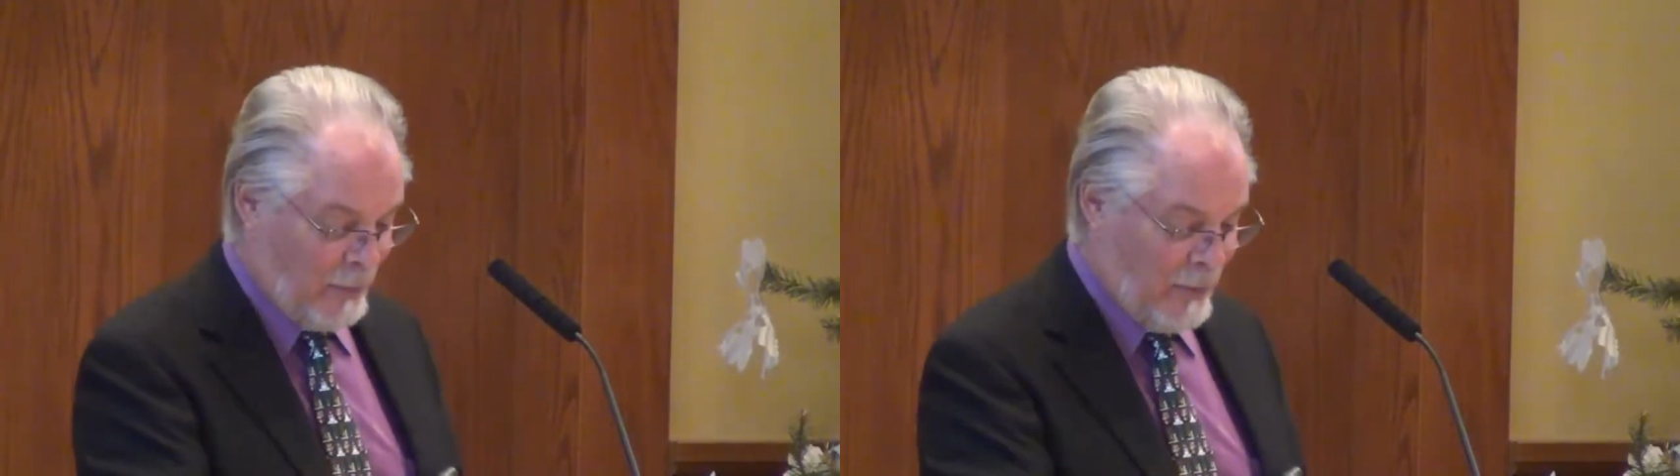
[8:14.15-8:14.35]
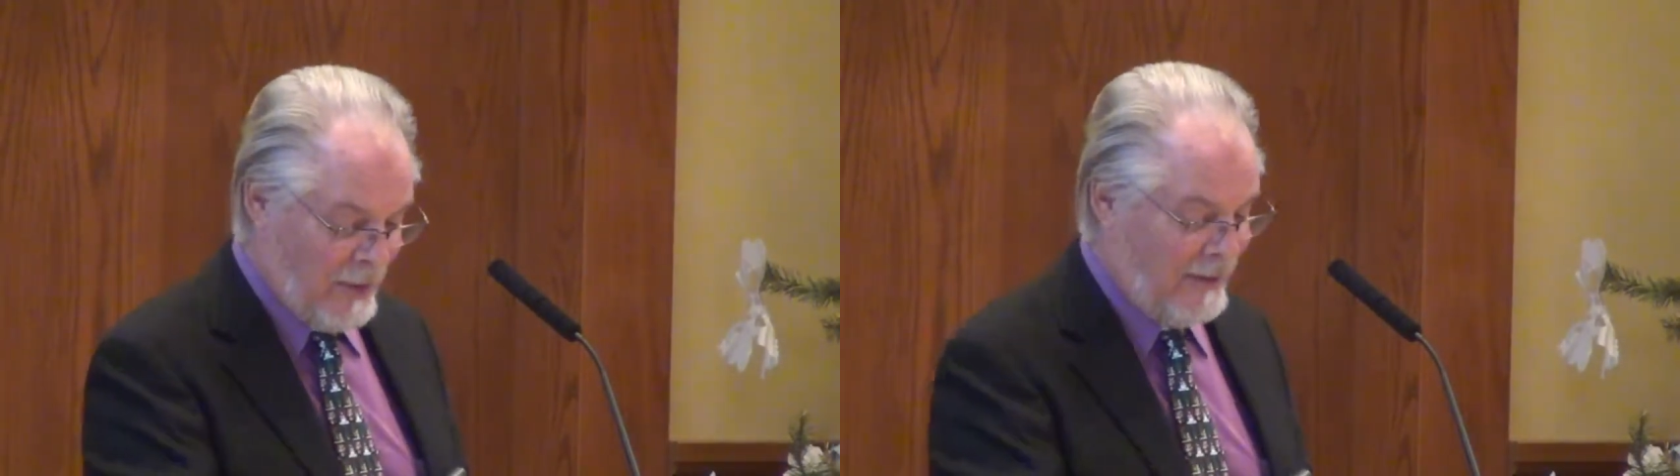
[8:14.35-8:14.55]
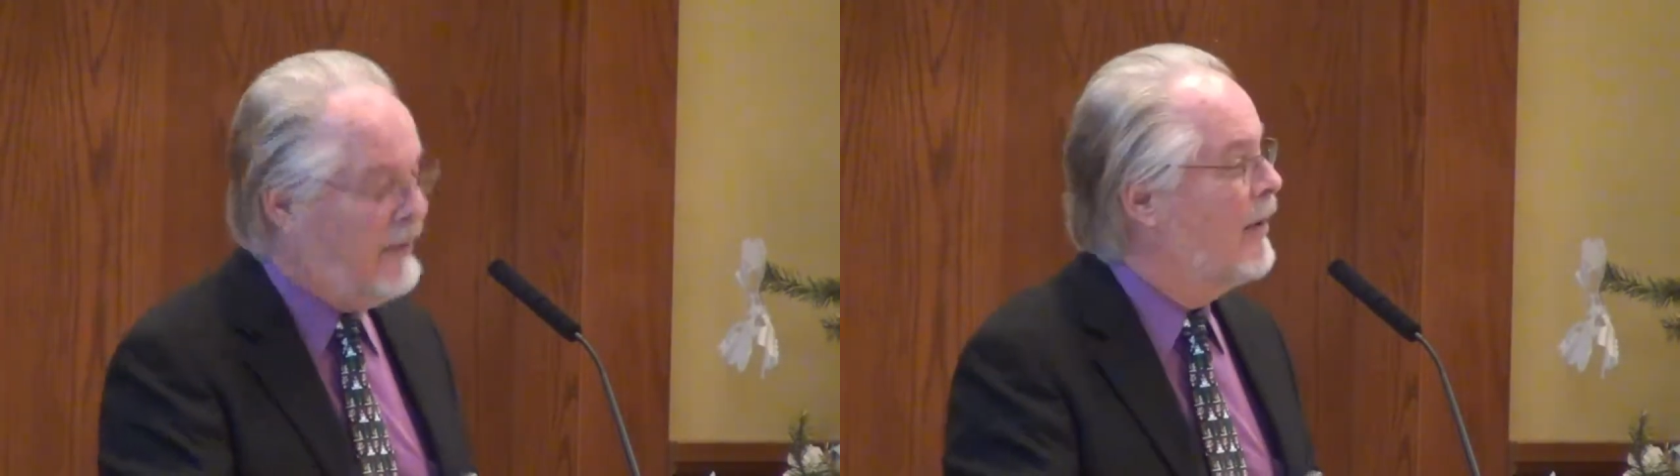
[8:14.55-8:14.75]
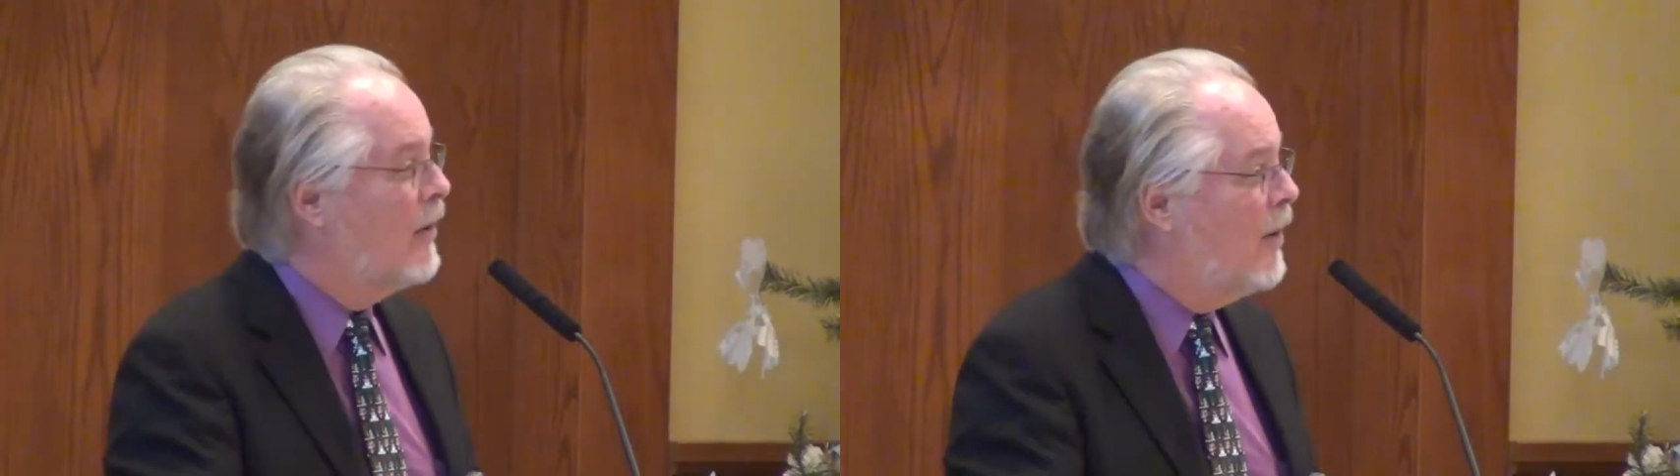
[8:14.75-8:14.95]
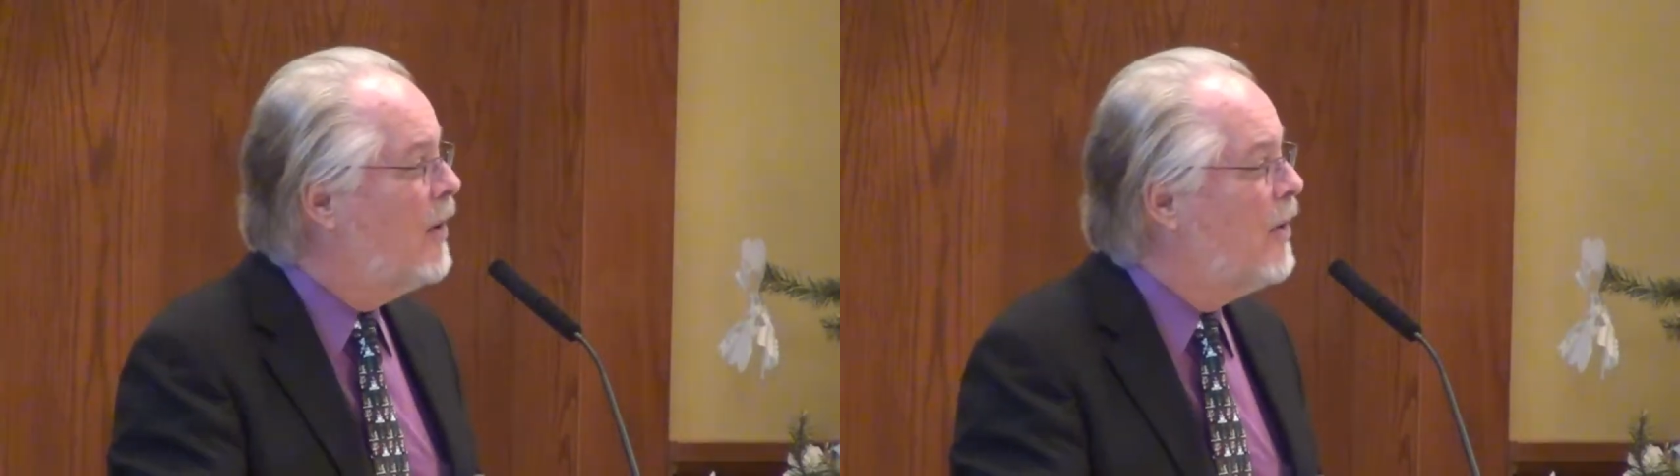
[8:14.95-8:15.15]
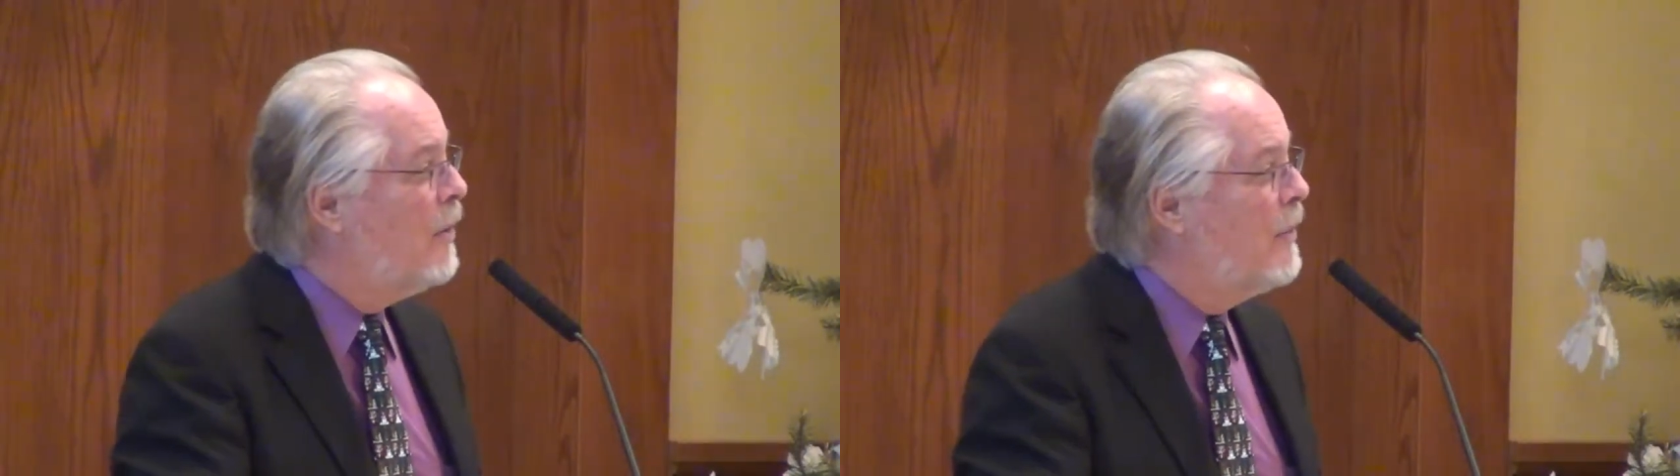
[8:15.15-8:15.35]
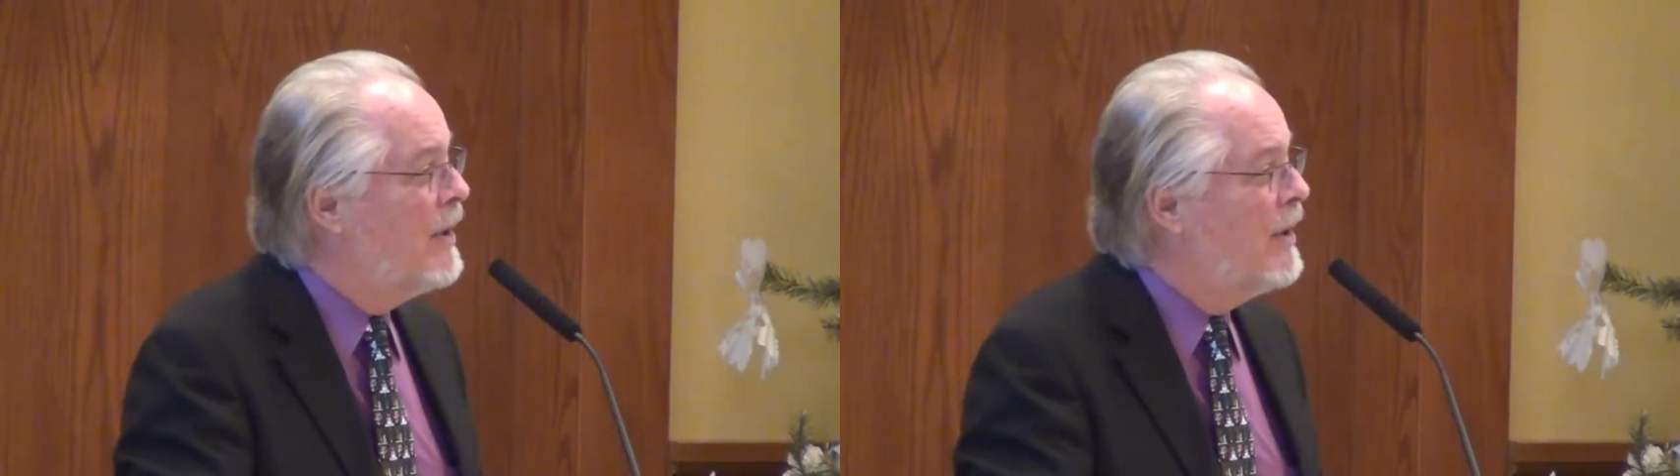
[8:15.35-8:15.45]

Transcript: boy, they're all